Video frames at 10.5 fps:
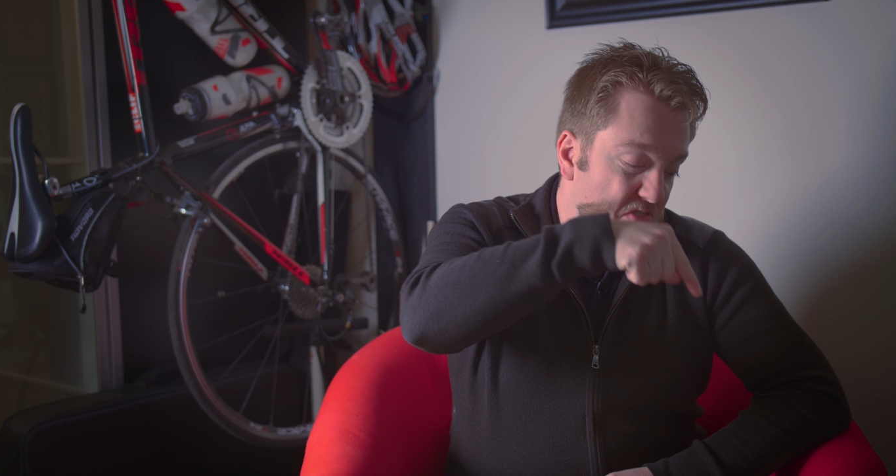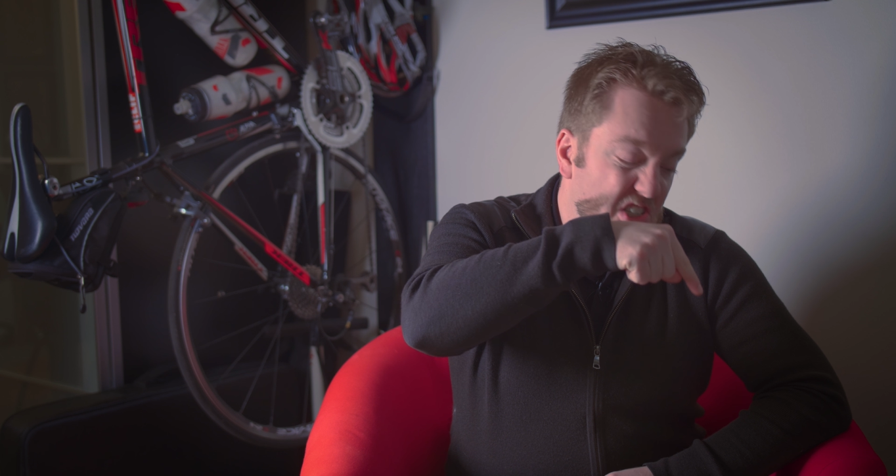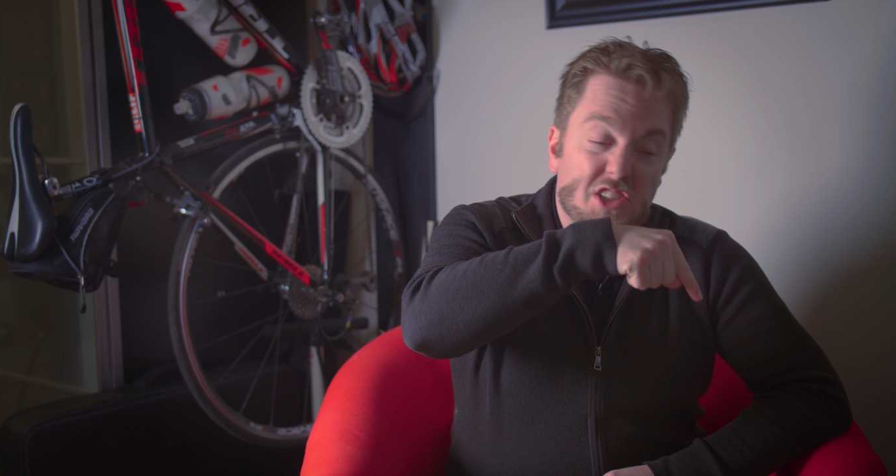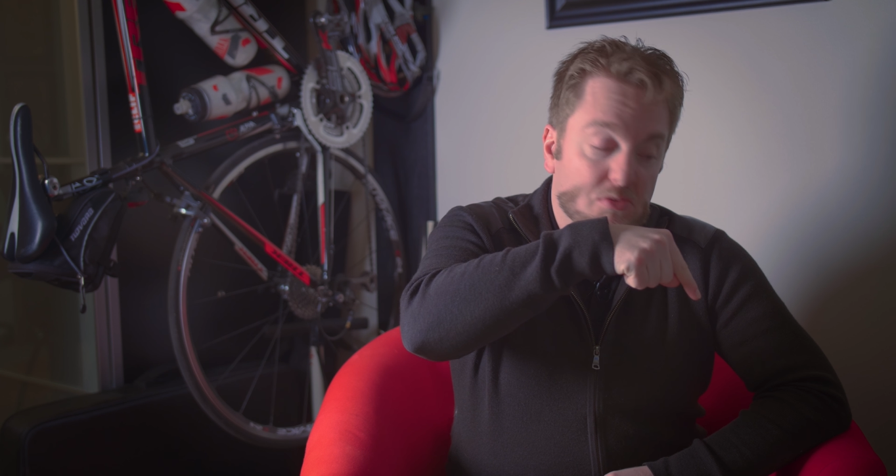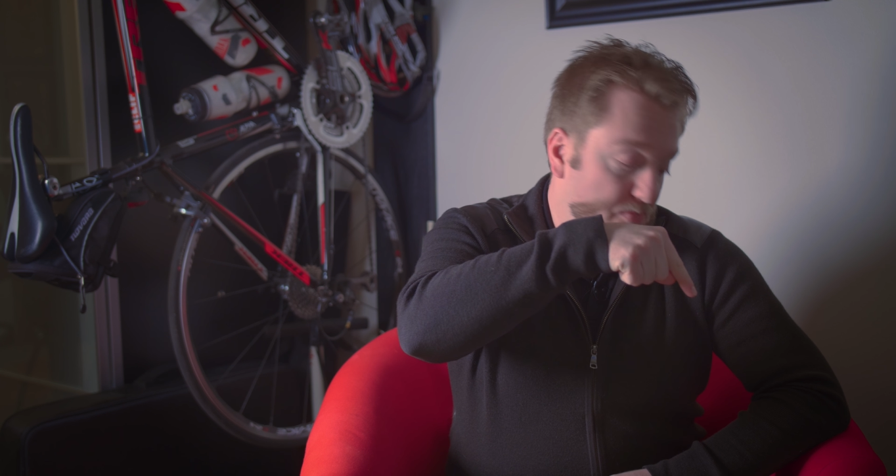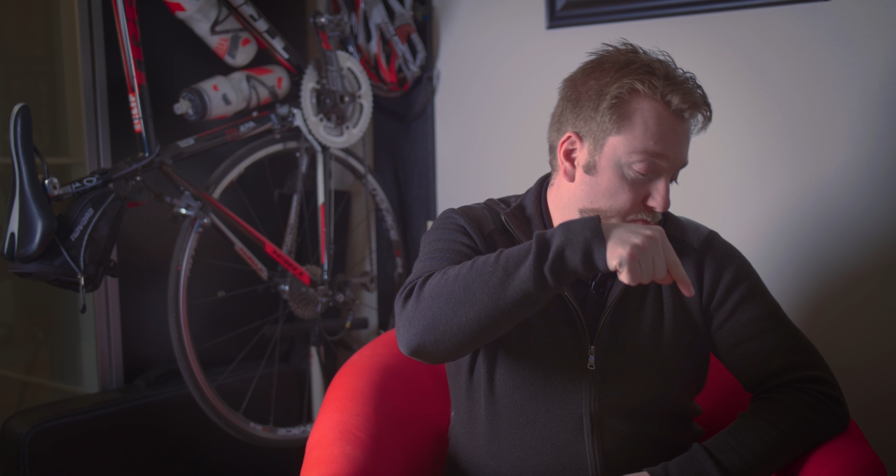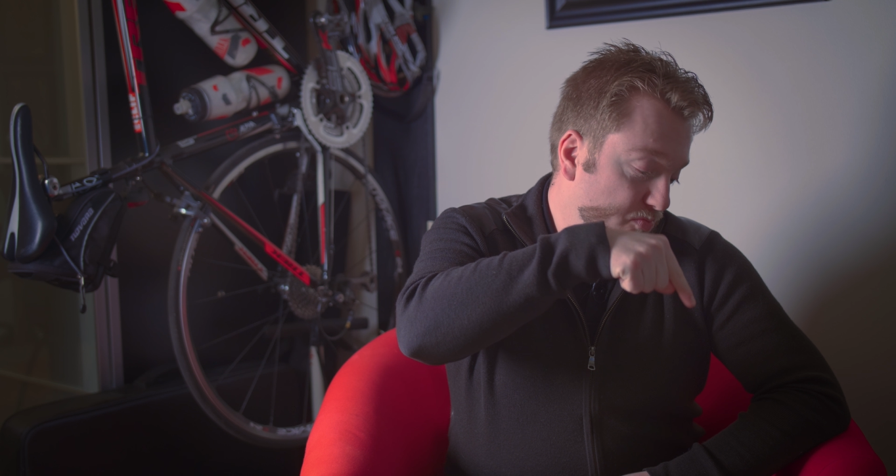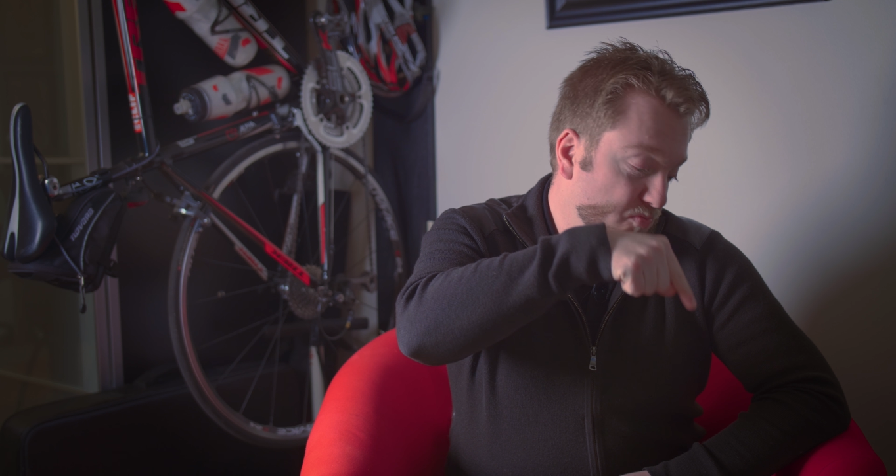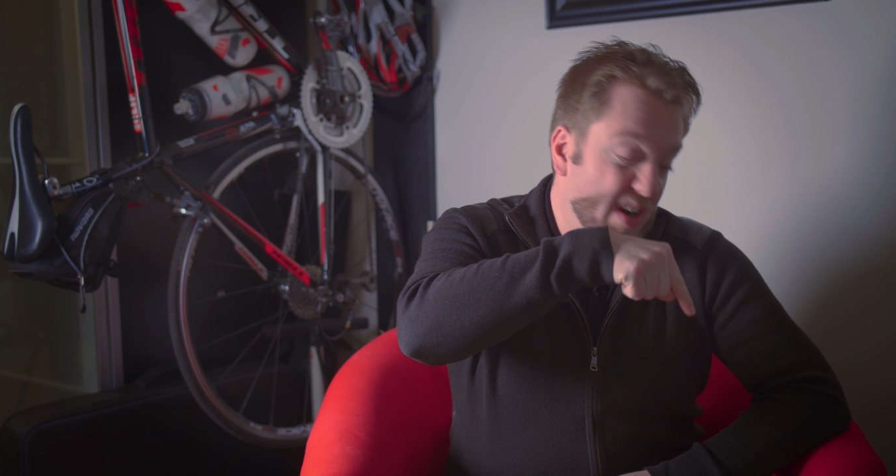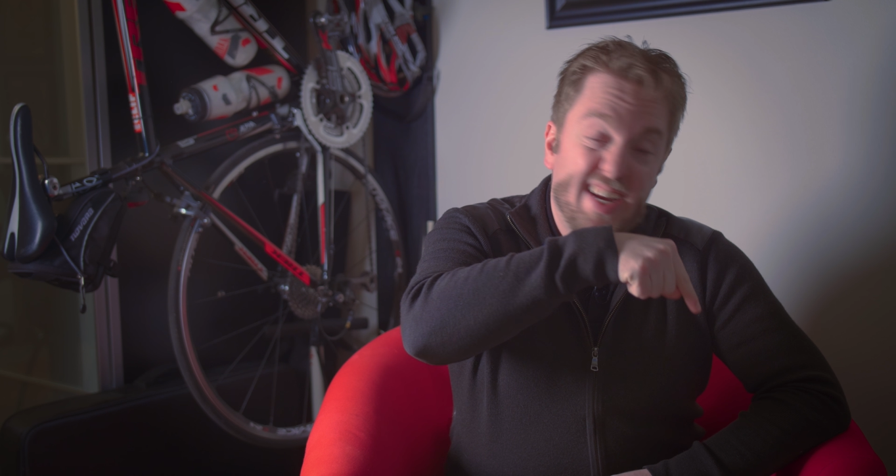just
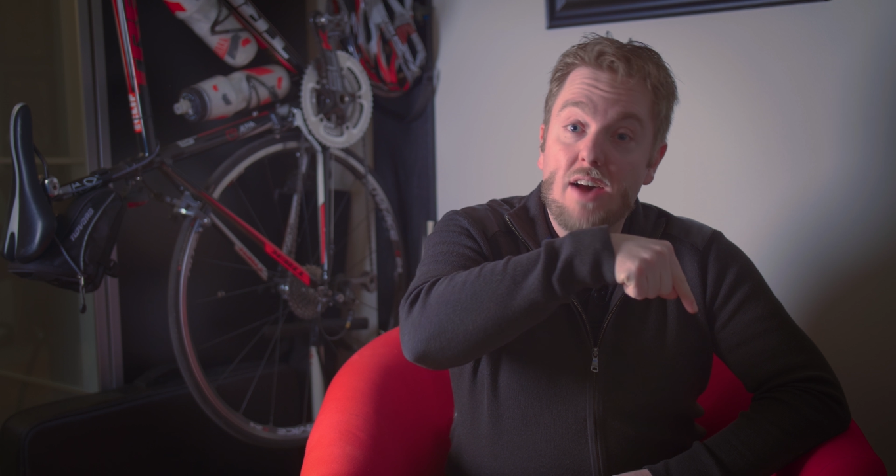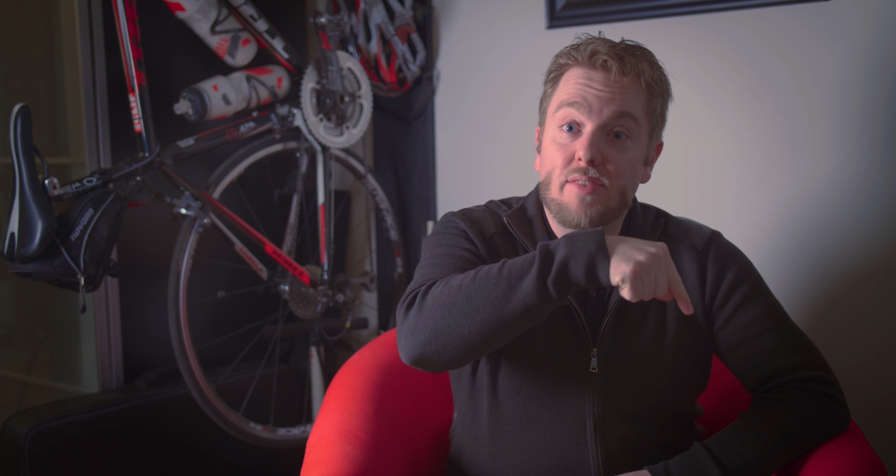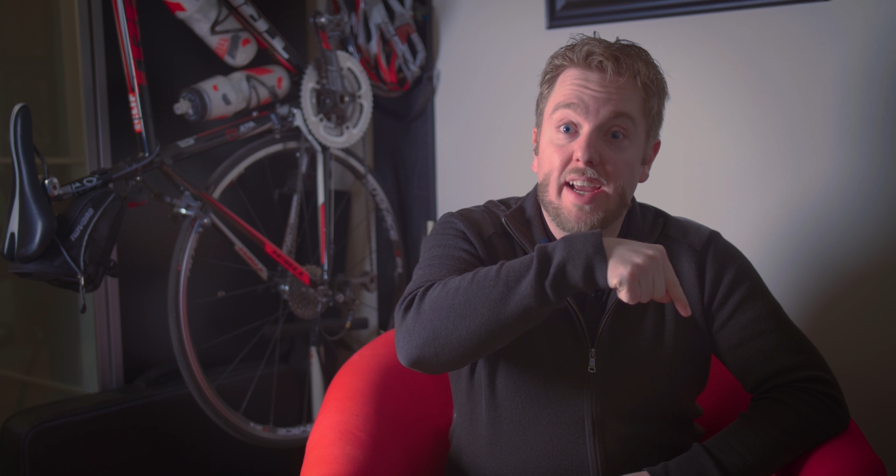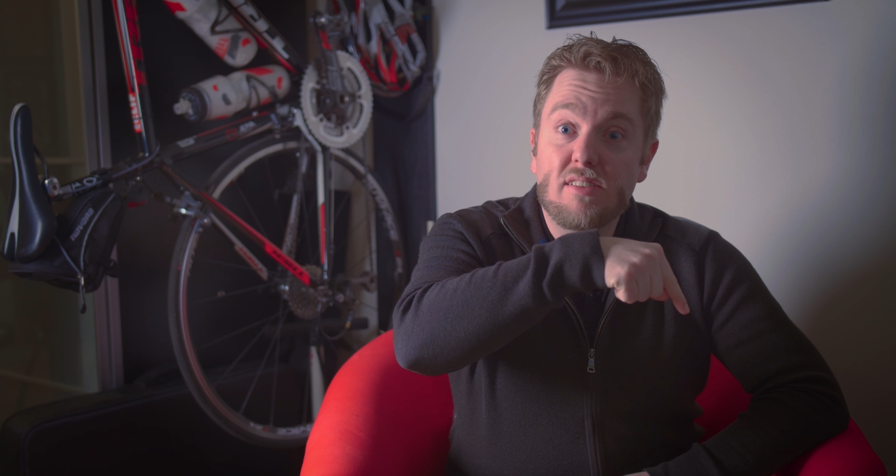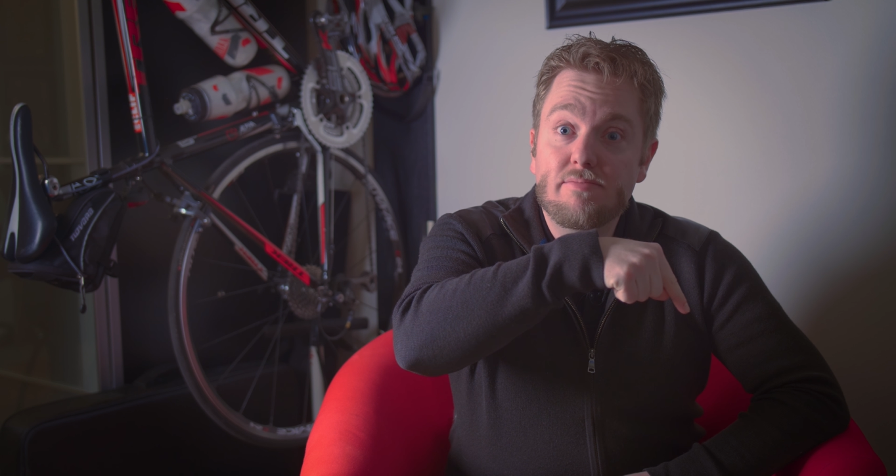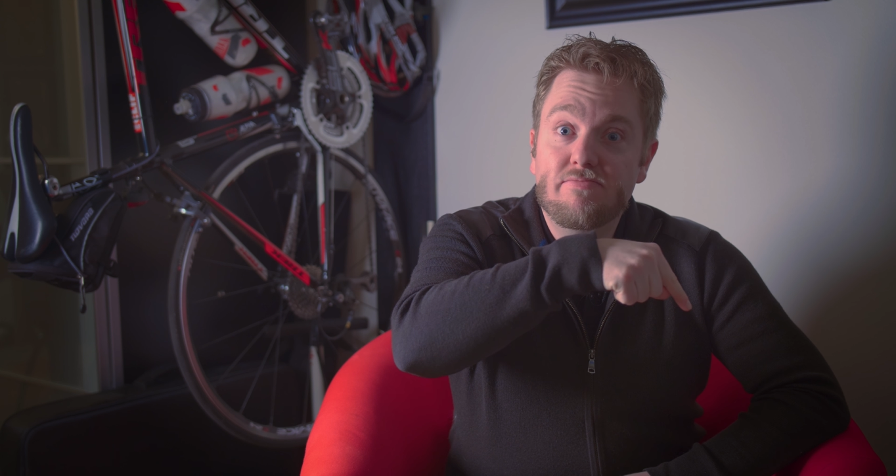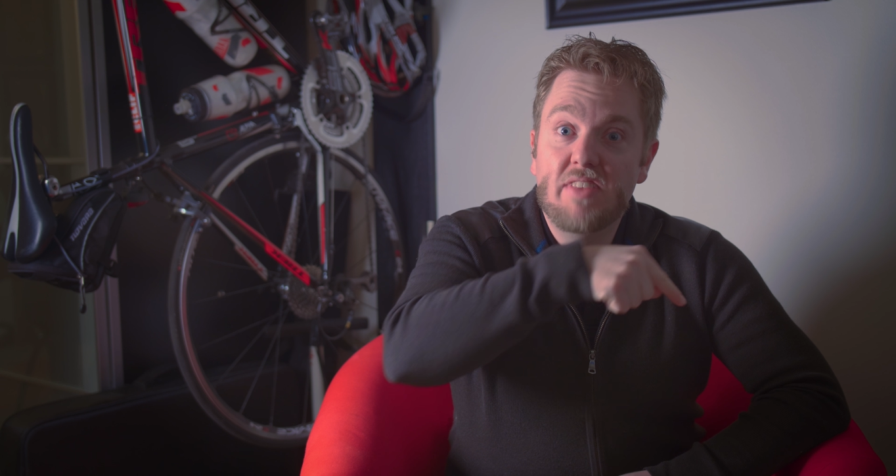right down there,